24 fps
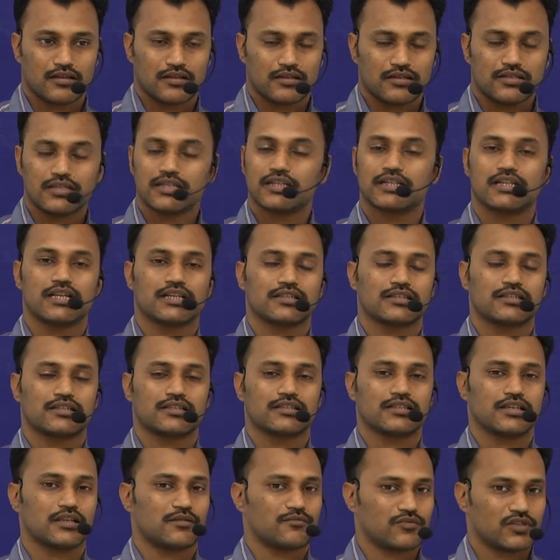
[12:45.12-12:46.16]
She does the
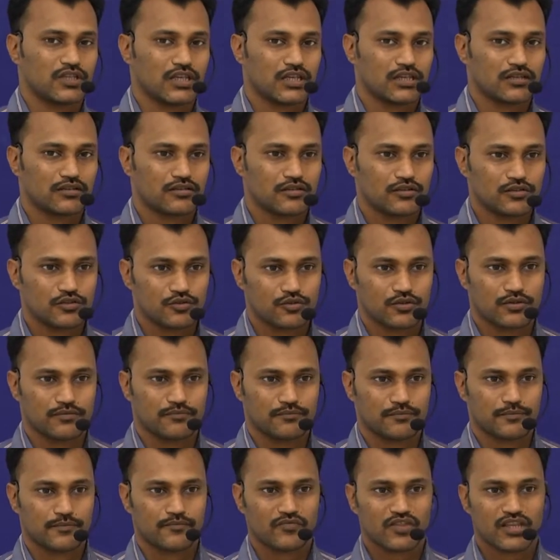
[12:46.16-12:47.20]
same thing to him.
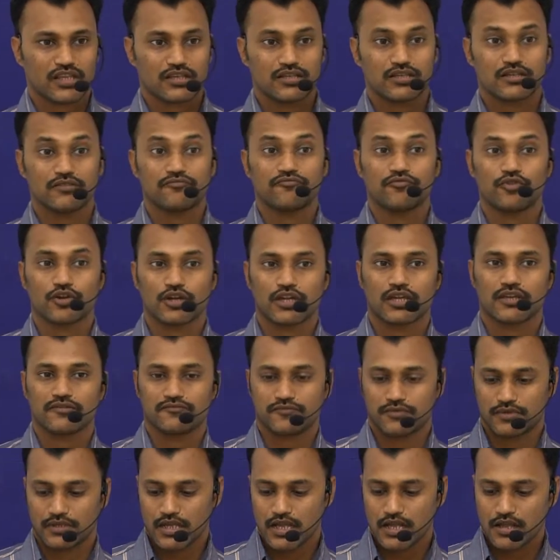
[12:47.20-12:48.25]
She
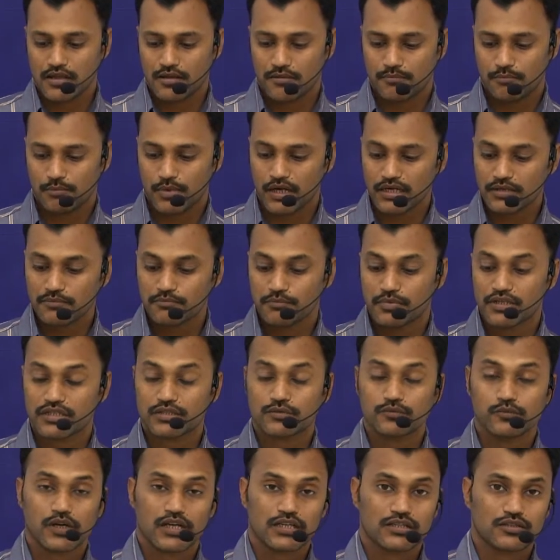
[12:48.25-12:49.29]
forgives. But
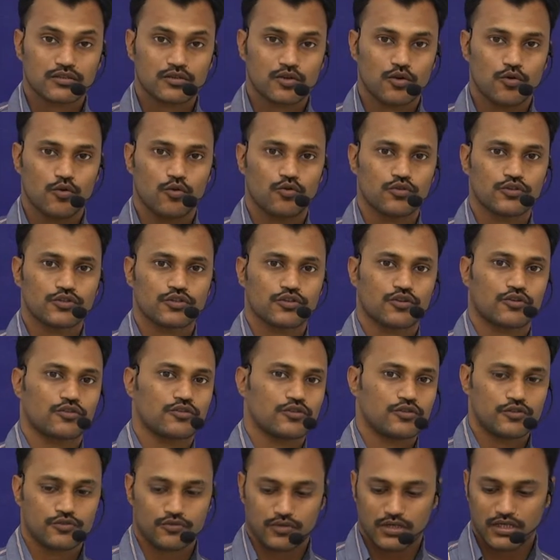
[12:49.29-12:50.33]
Biswas holds
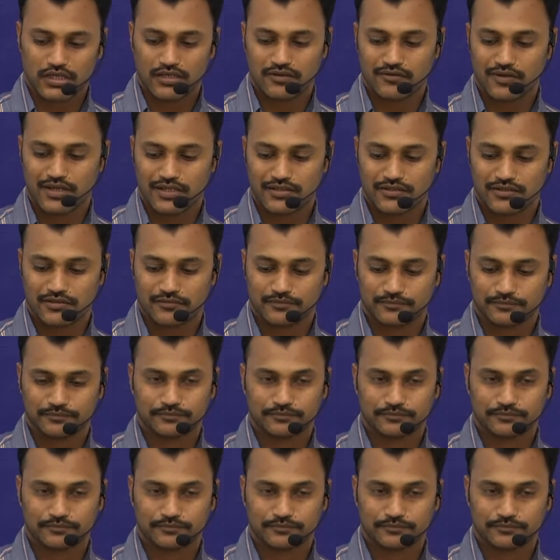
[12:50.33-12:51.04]
on to a grudge.